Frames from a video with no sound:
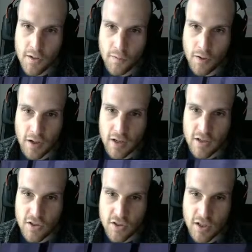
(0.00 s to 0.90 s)
feel like it
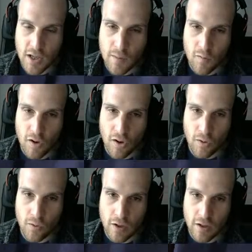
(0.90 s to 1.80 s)
is just a game of
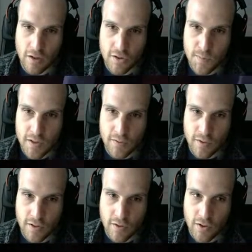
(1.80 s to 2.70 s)
go in a
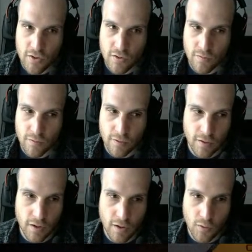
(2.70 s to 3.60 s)
specific direction for
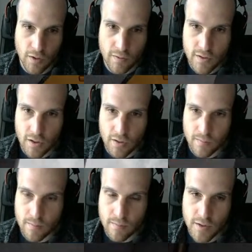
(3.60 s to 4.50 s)
a long enough time
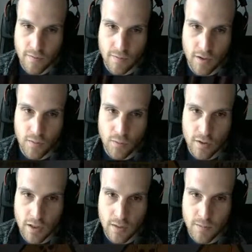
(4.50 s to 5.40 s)
to find all the
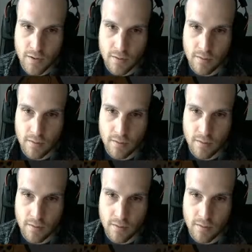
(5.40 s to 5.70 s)
tapes.